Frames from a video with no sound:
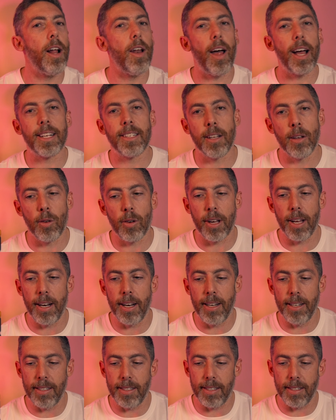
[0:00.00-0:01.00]
like to look at
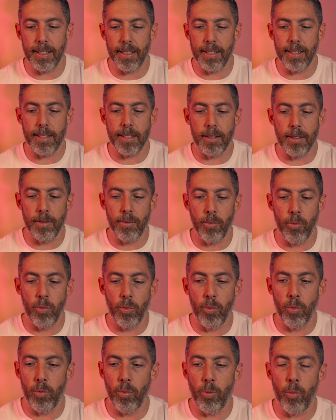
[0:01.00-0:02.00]
it is
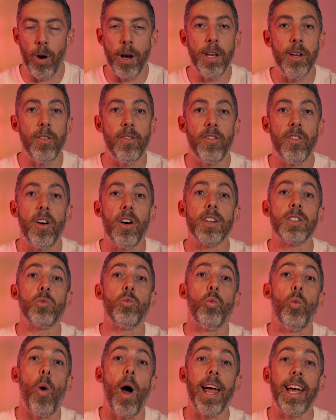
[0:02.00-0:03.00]
when you first
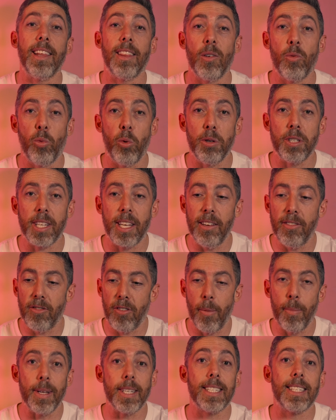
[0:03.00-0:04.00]
wake the whiskey
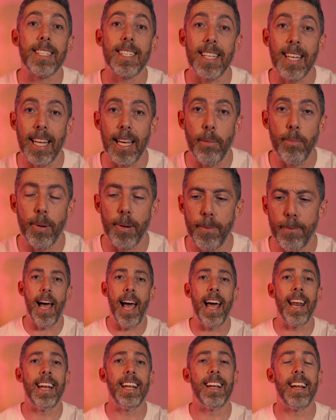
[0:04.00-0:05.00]
from its sleep
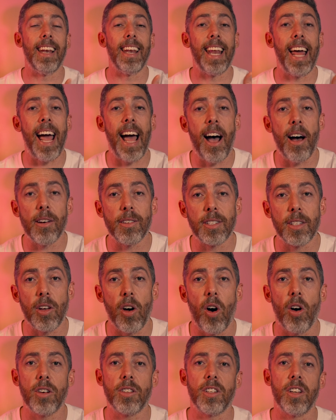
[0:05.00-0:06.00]
and it allows the
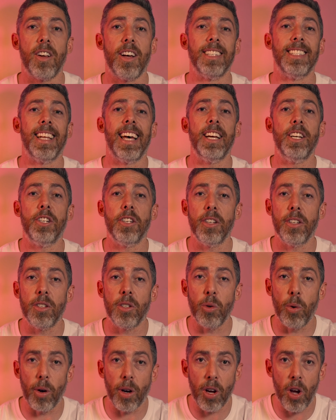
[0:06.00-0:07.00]
oxidization
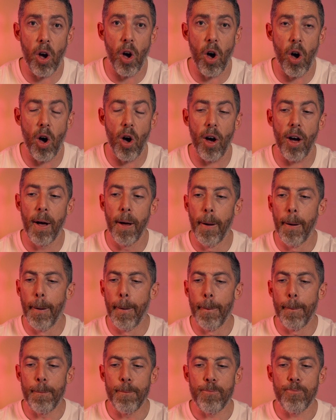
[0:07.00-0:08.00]
to occur,
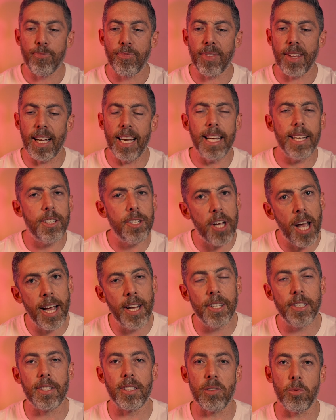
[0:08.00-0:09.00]
it
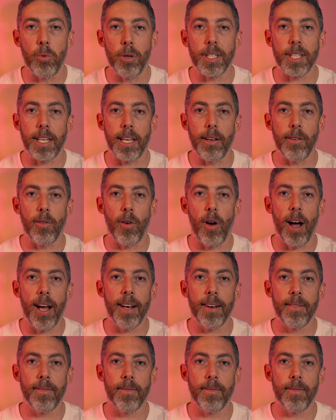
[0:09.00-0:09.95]
changes the whiskey, right?